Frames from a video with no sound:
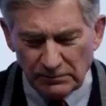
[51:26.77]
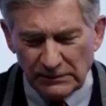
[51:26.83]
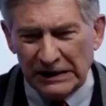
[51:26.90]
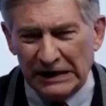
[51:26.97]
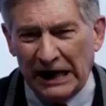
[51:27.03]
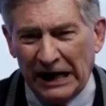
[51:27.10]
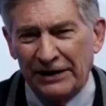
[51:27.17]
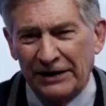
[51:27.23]

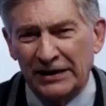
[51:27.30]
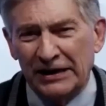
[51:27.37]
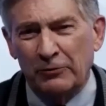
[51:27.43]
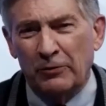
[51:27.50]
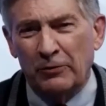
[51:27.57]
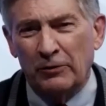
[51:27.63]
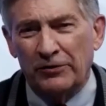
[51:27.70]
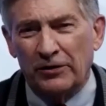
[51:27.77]
I think
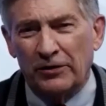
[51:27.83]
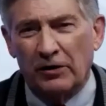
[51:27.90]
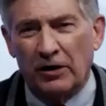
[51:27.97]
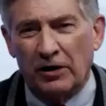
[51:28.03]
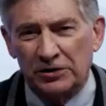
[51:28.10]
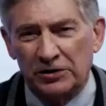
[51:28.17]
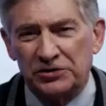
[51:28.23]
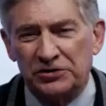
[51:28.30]
one of the
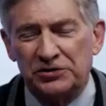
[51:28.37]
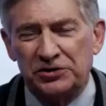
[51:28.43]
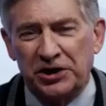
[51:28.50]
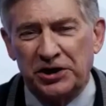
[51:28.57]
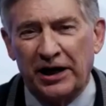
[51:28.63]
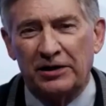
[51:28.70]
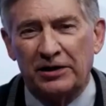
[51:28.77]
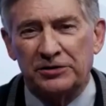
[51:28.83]
largest
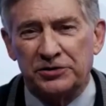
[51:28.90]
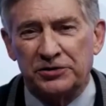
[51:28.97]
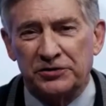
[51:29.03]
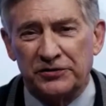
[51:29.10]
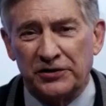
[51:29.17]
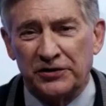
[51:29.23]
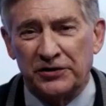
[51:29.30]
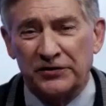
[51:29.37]
challenges
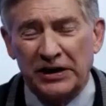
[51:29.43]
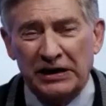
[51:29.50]
is